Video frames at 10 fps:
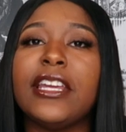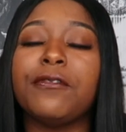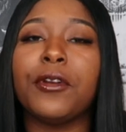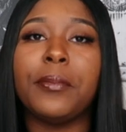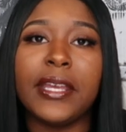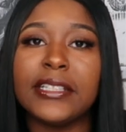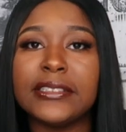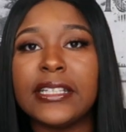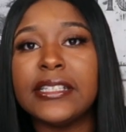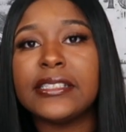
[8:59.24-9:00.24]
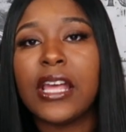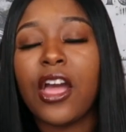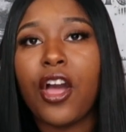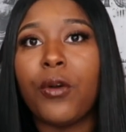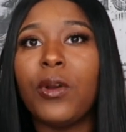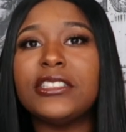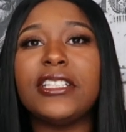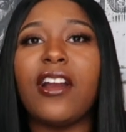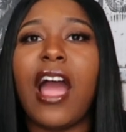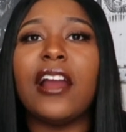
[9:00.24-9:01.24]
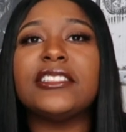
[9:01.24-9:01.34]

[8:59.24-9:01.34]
it for business, which there are